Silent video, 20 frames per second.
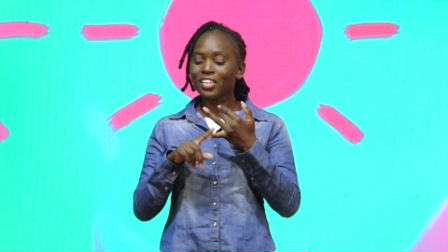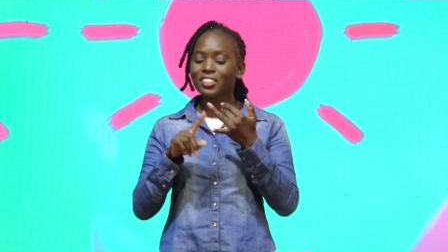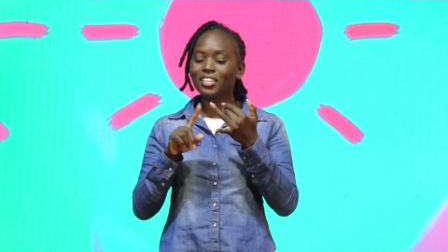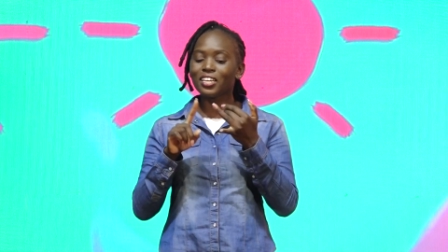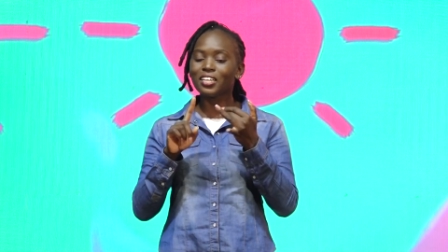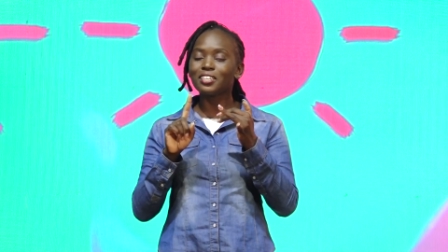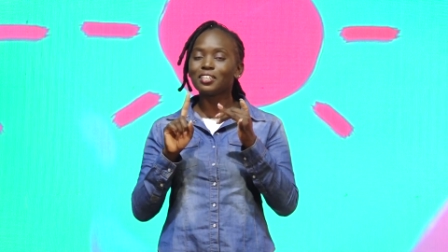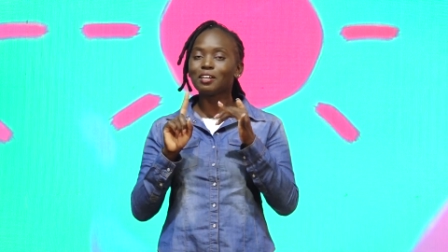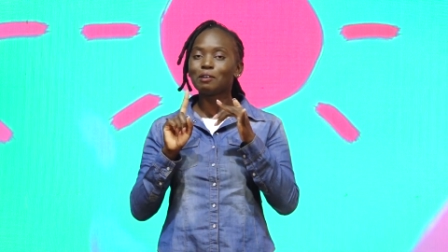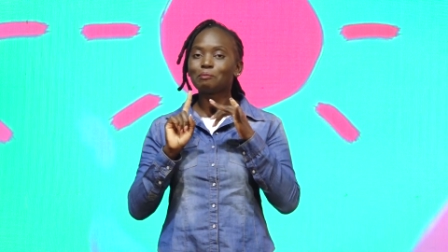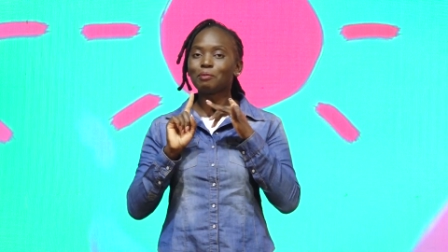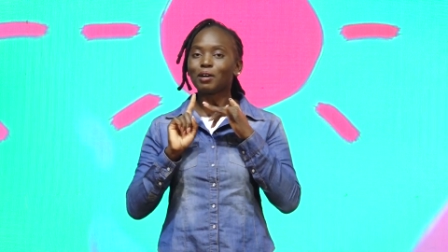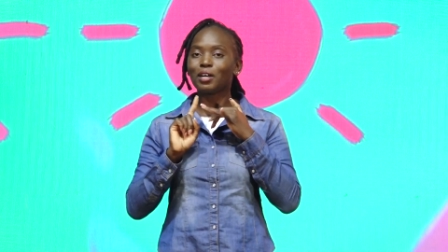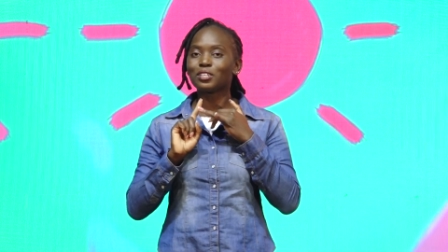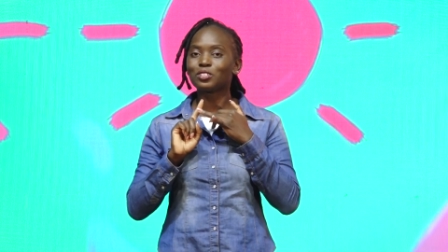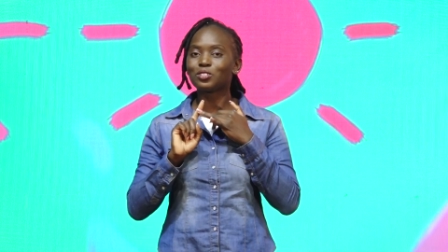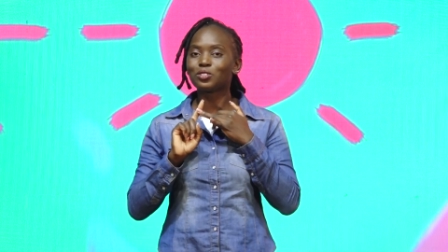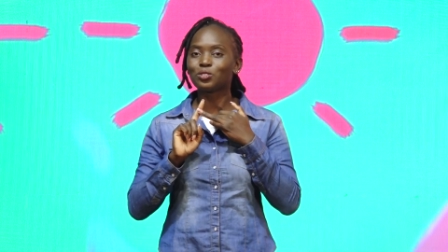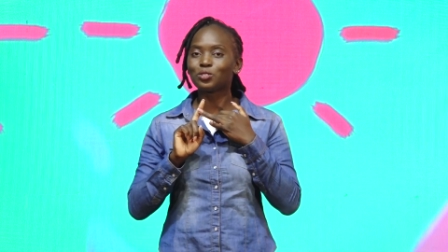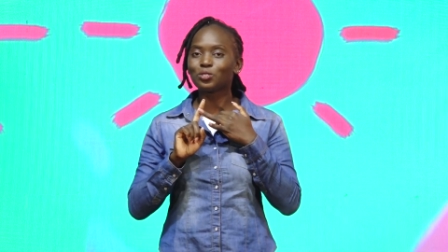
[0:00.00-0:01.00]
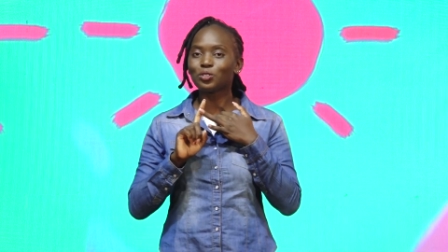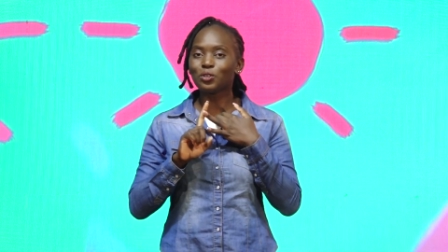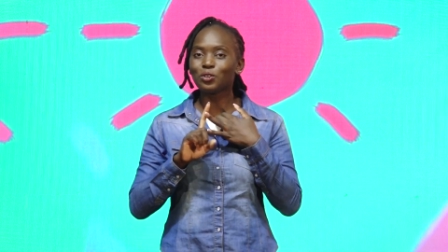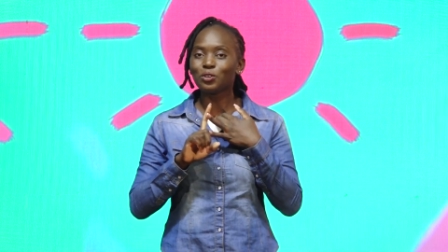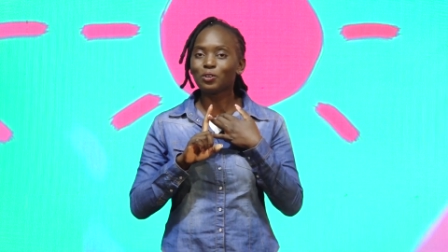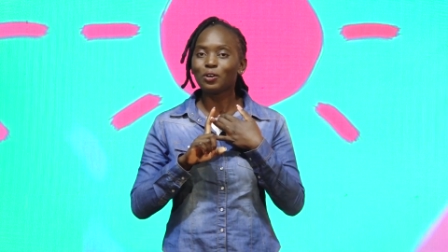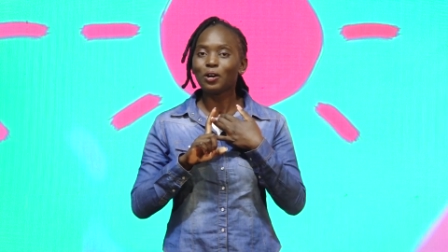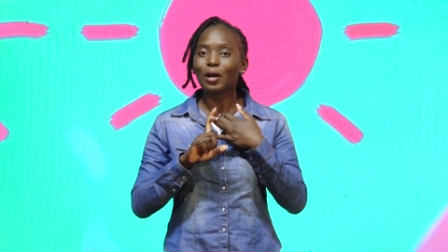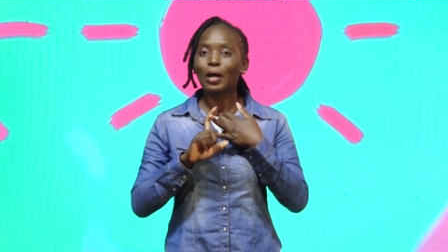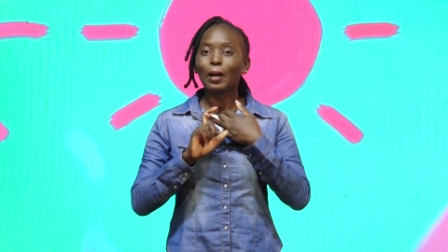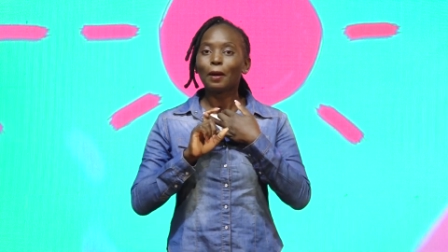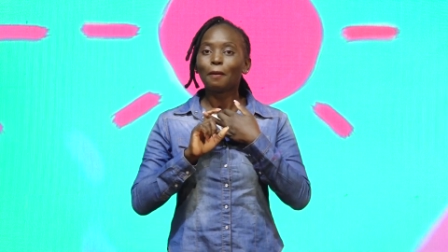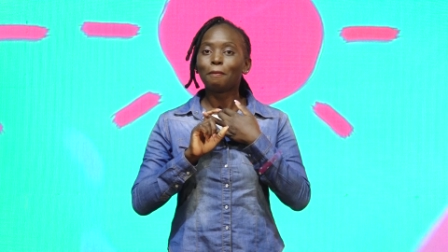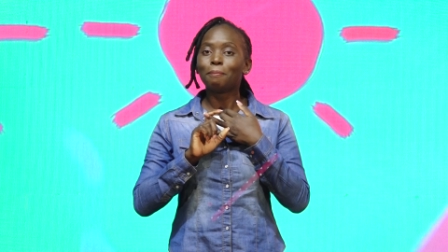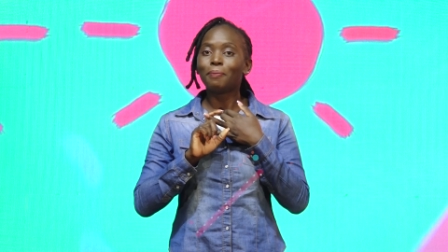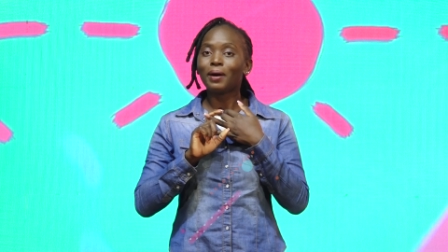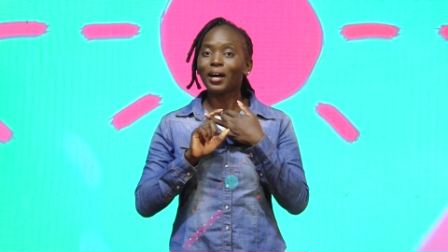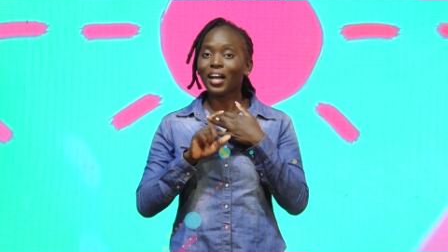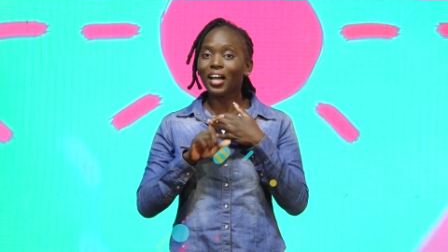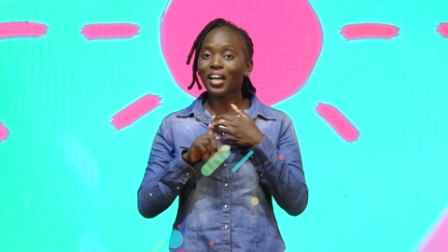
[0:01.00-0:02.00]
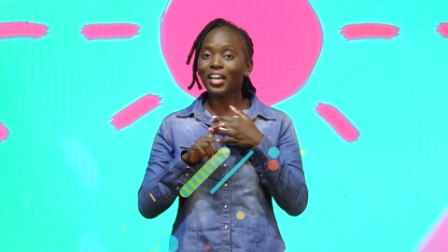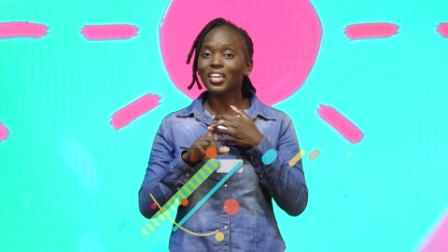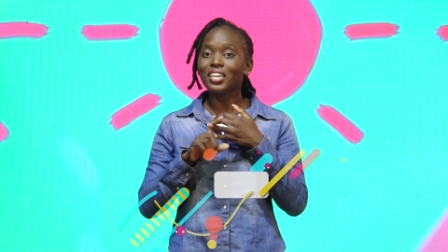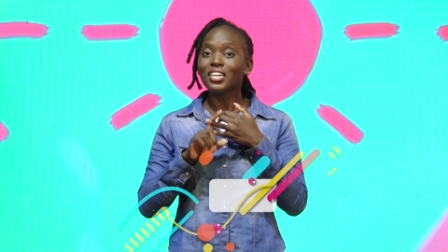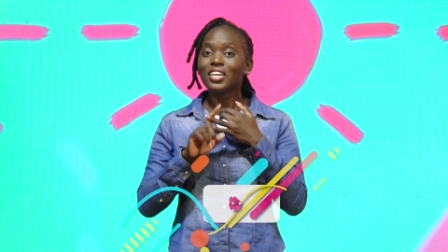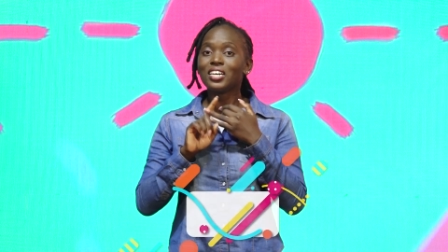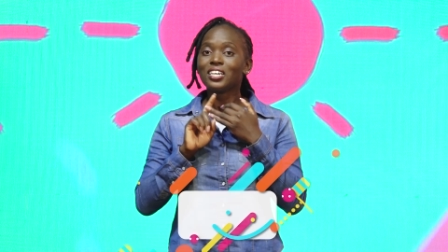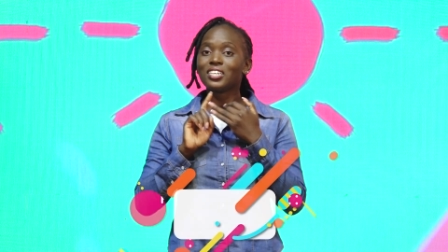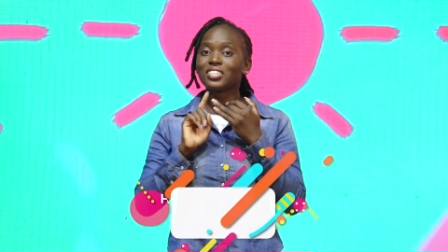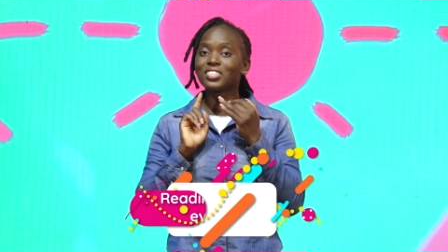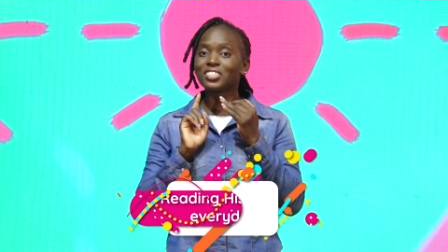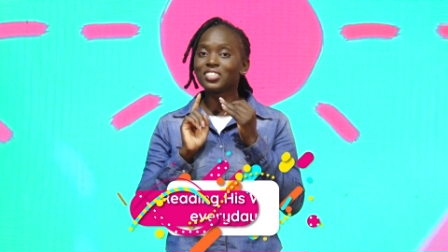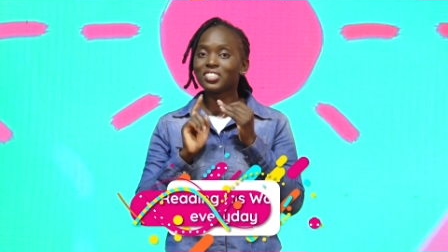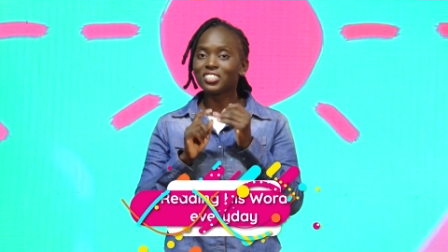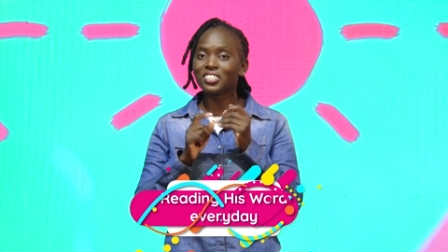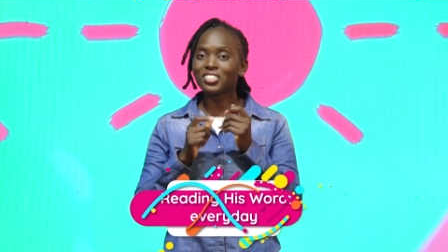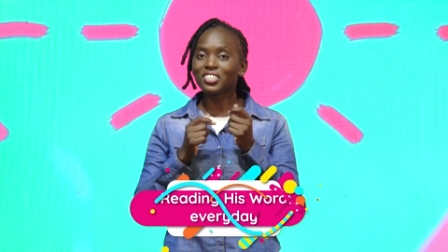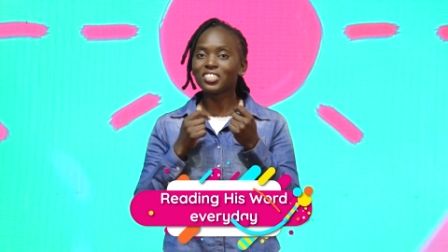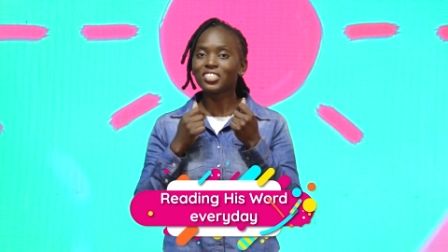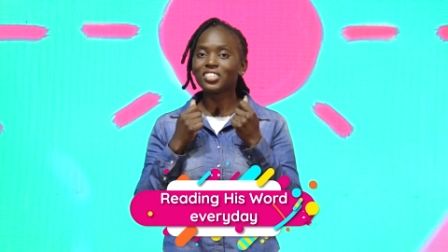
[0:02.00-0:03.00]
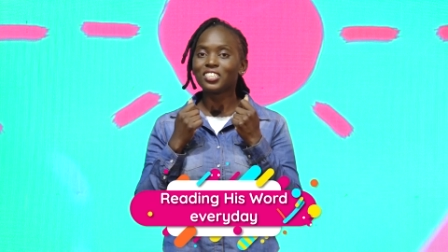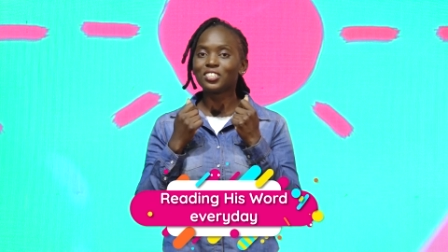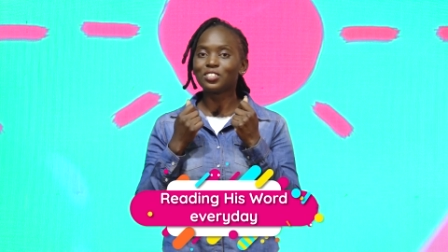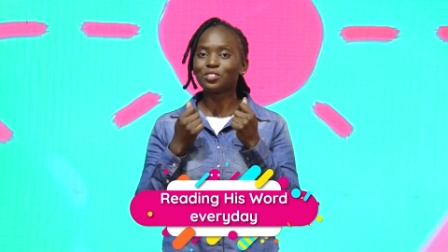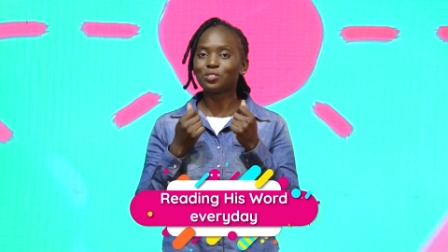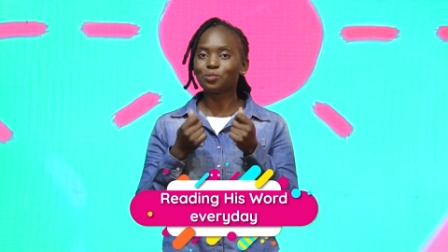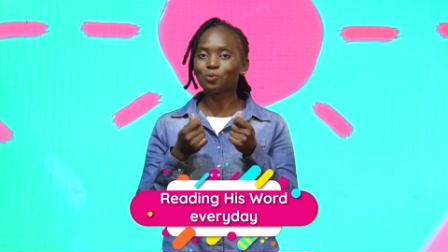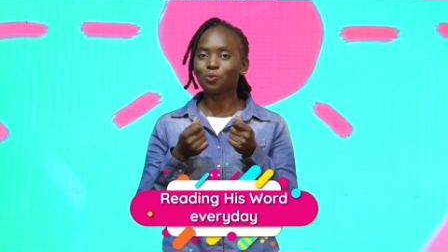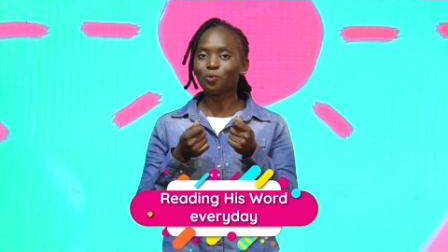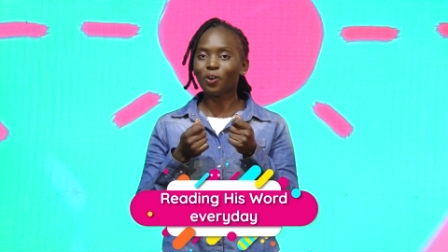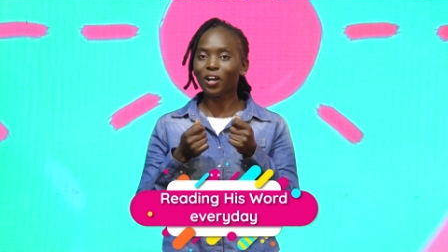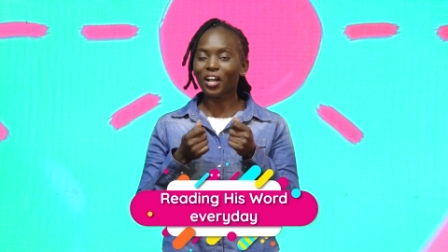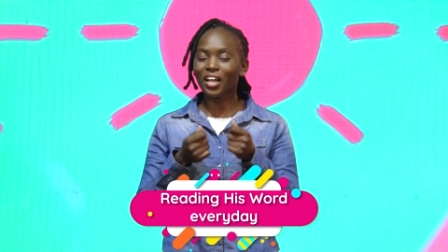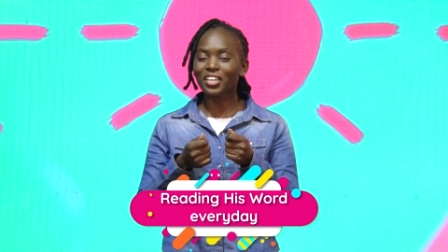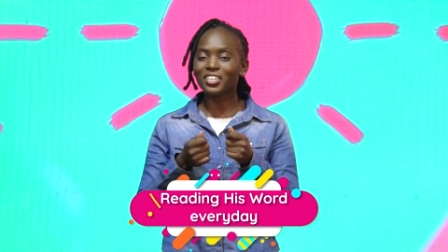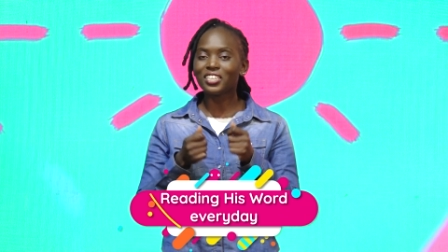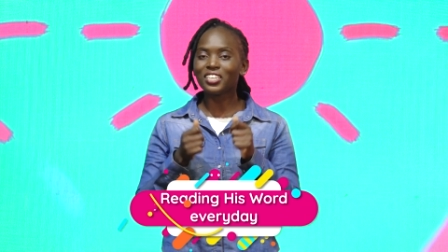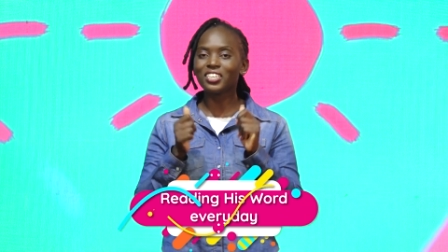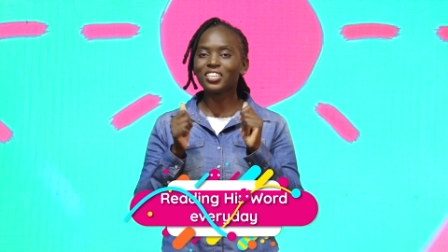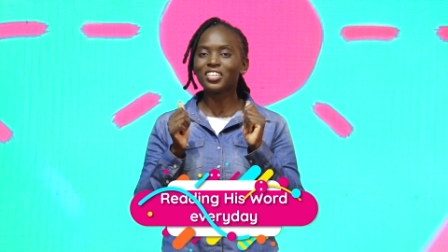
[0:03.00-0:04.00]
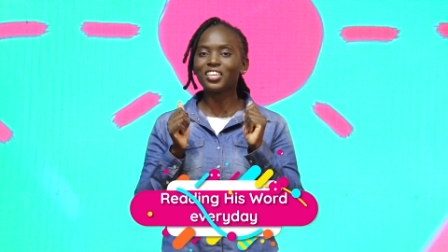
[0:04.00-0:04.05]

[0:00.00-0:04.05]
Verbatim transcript: And then number two, by reading his word